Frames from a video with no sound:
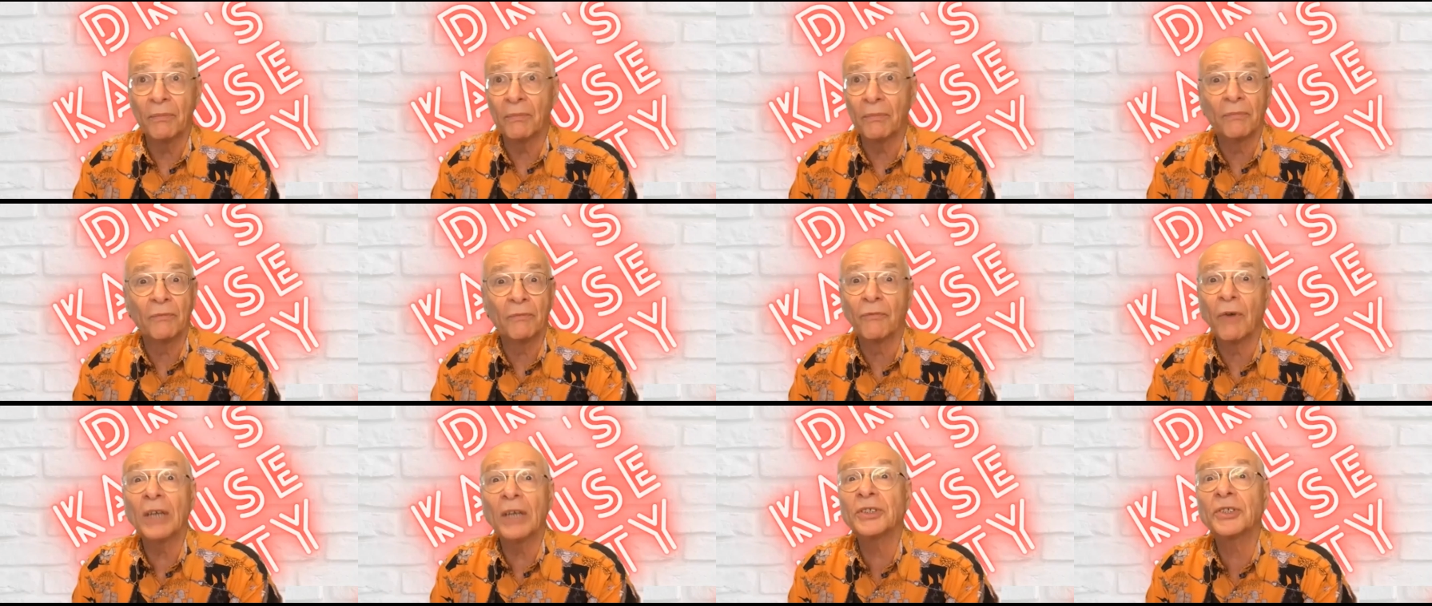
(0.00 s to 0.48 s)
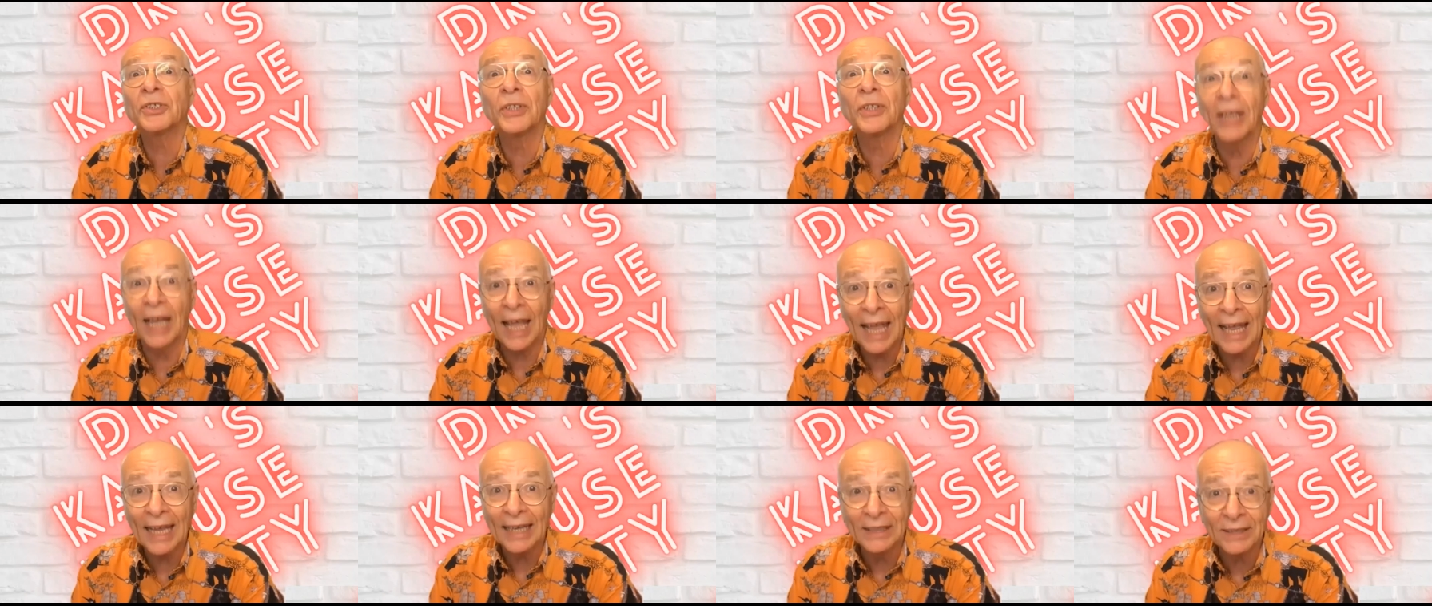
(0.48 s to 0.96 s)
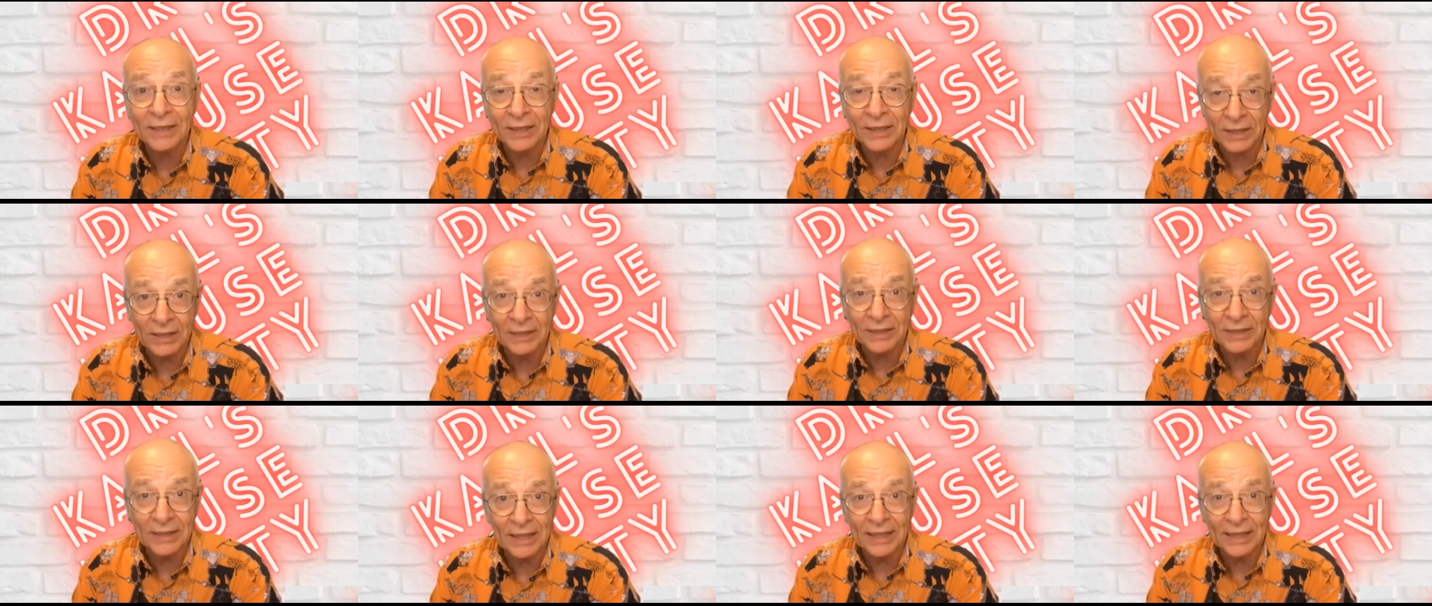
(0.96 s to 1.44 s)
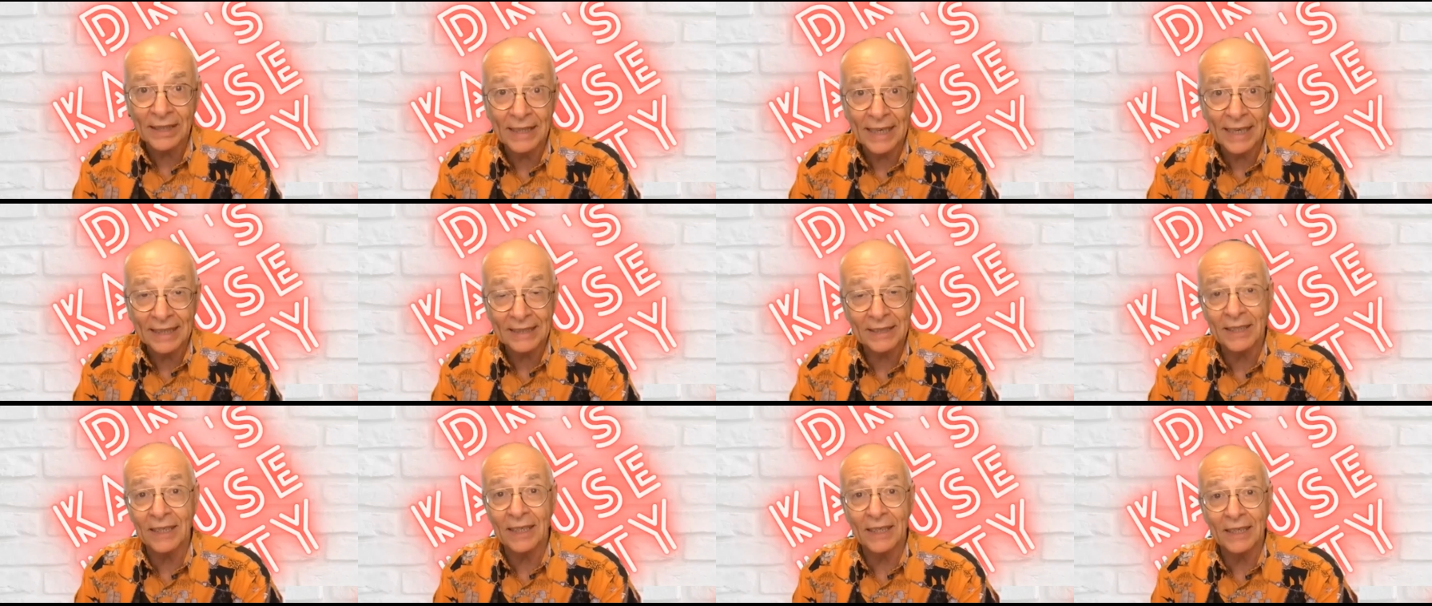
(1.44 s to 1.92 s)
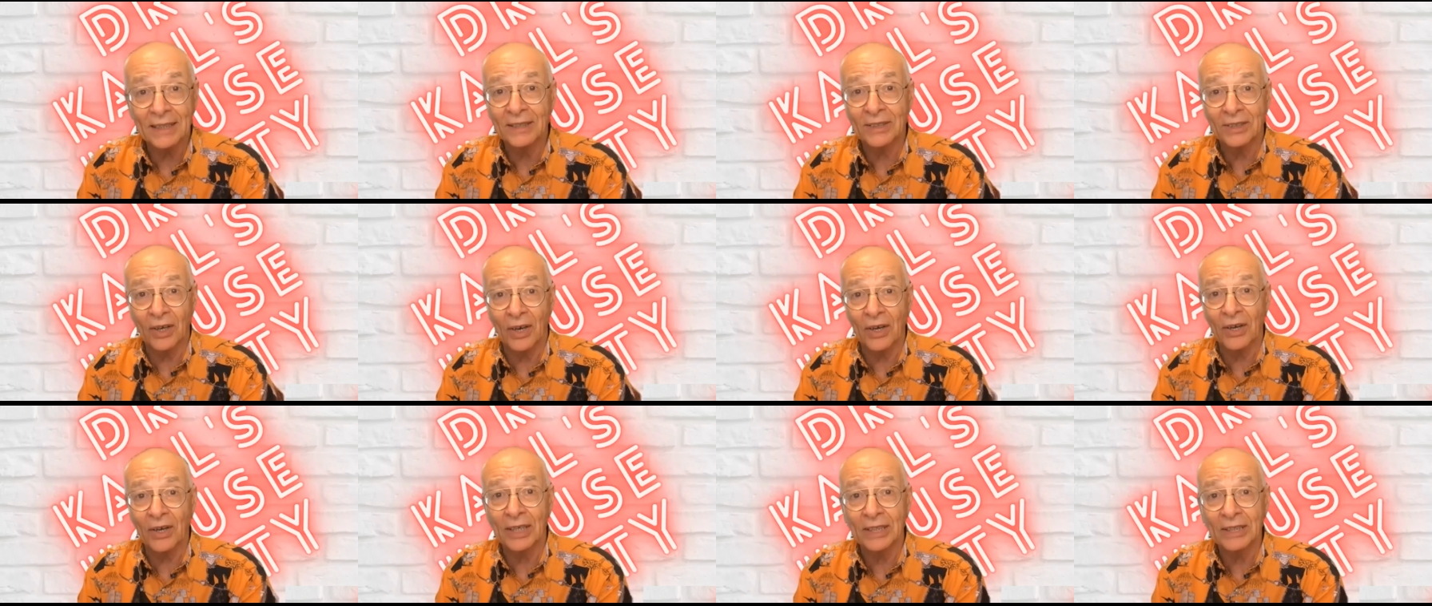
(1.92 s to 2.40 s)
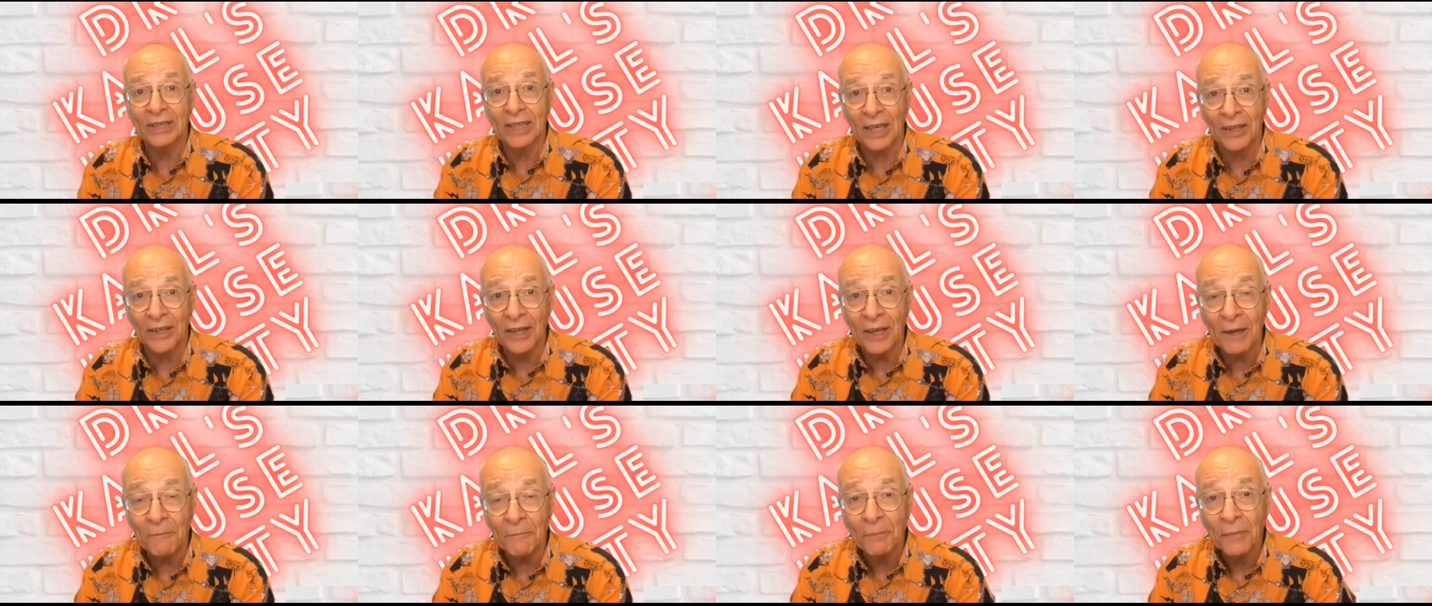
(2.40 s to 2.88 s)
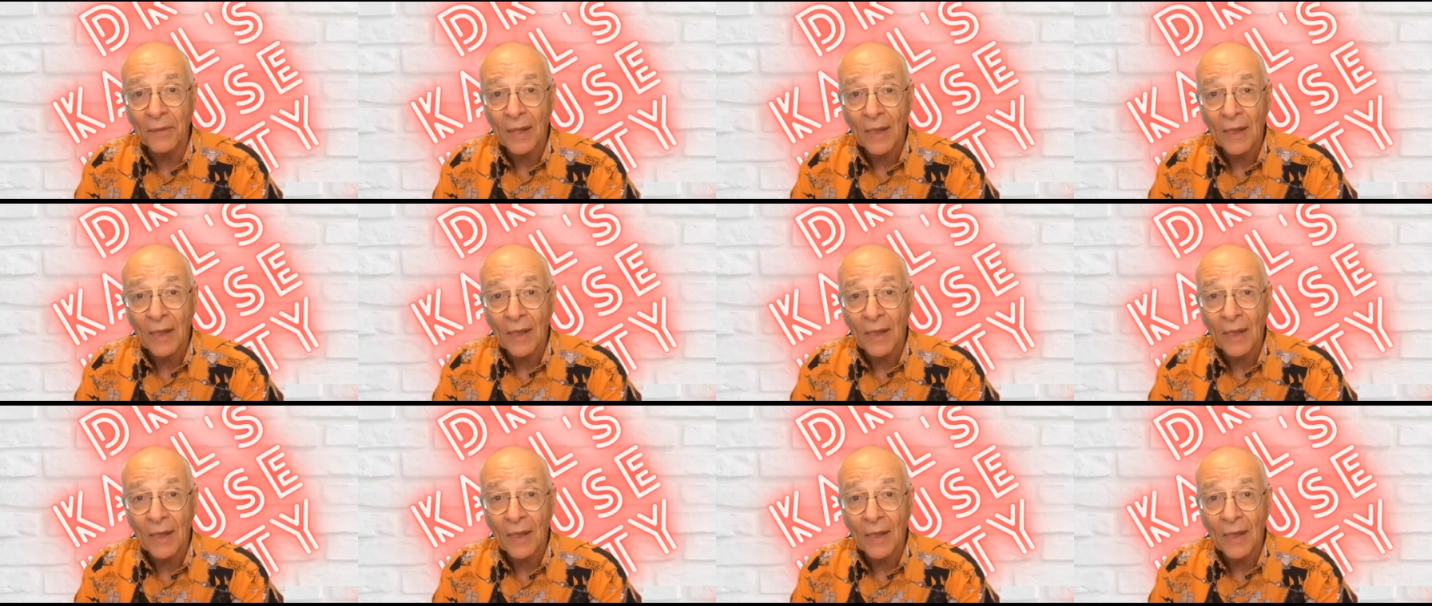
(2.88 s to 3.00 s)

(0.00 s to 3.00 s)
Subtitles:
Russian eggs nested inside each other.